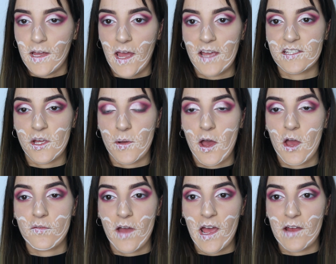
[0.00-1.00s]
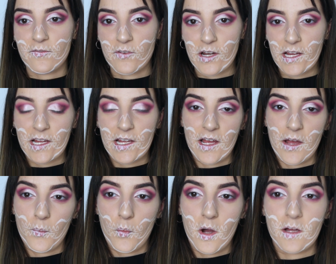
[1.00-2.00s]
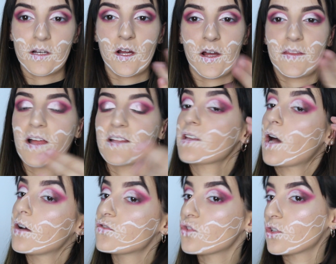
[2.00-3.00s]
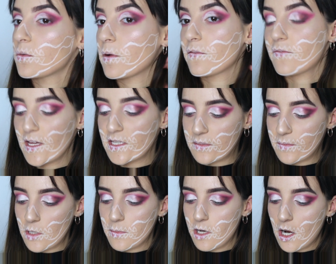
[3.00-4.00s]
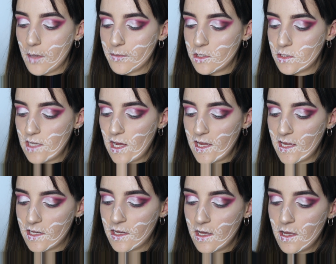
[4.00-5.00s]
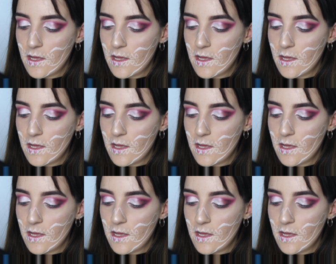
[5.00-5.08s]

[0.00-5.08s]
Okay, so over every white line that I've drawn on my face at the moment, I'm going to take